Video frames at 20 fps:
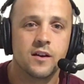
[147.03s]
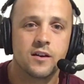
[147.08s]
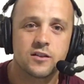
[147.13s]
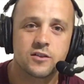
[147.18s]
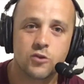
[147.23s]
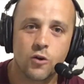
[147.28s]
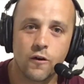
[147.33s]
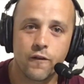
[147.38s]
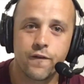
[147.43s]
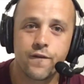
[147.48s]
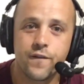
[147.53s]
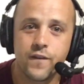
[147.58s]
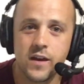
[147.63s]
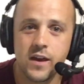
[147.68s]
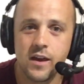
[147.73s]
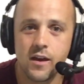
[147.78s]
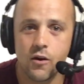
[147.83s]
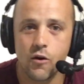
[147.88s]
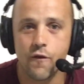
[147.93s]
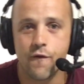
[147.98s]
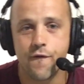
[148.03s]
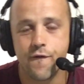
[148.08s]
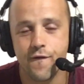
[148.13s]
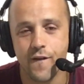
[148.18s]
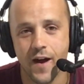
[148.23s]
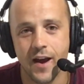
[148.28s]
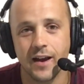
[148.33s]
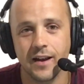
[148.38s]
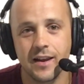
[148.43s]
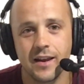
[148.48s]
So a fear of
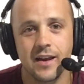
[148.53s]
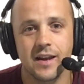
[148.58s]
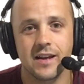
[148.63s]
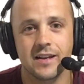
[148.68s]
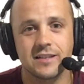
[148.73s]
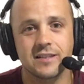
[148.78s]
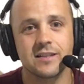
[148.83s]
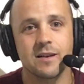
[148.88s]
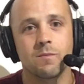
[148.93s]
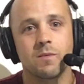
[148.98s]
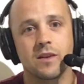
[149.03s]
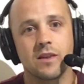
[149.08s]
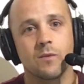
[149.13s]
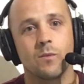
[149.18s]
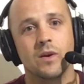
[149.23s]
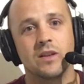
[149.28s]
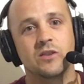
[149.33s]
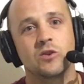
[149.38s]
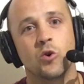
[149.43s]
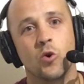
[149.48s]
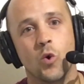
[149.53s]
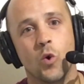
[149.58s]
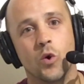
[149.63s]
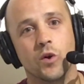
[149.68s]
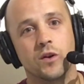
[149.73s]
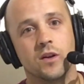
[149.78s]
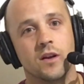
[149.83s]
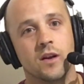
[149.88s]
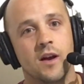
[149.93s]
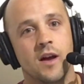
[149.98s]
failing is something that we're
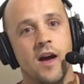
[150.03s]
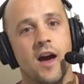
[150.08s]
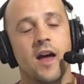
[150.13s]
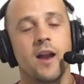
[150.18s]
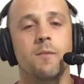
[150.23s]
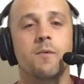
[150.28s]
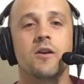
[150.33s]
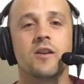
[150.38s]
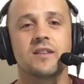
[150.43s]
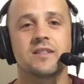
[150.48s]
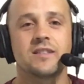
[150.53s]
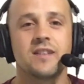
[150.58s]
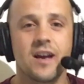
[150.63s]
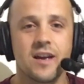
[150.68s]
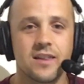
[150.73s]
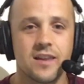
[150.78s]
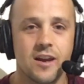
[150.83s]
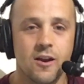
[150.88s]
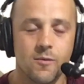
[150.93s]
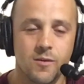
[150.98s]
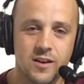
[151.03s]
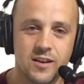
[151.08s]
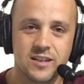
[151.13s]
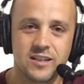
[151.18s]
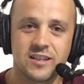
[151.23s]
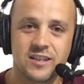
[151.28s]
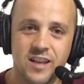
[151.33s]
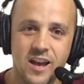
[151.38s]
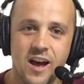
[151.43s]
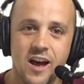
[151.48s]
taught. And I'm going to start there. I'm going to
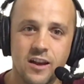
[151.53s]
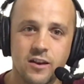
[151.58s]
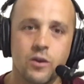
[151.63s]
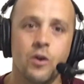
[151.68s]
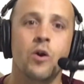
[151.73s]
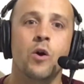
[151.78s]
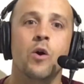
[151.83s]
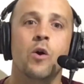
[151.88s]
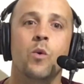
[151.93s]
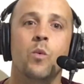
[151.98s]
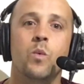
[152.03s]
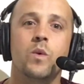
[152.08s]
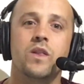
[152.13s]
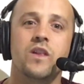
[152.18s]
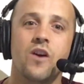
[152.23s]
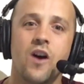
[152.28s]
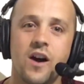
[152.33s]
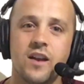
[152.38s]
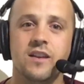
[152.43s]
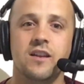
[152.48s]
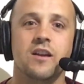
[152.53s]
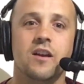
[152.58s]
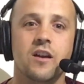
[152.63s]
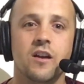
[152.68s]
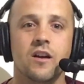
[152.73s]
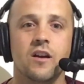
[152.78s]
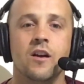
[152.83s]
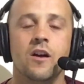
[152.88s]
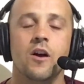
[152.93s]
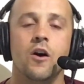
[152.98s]
start with the
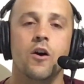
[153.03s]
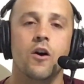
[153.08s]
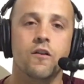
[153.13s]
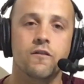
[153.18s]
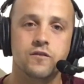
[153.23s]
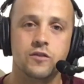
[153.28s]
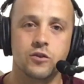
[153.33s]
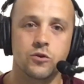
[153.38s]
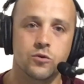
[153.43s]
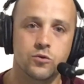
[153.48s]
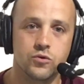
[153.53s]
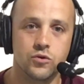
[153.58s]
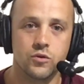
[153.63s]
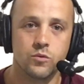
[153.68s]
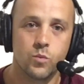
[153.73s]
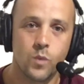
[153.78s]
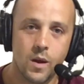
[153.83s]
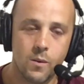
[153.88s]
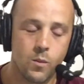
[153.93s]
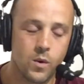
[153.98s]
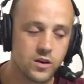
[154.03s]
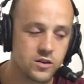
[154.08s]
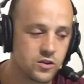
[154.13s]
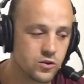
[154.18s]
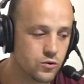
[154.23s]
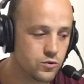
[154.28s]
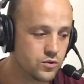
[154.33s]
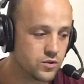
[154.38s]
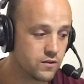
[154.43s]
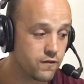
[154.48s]
idea of children, when we're children.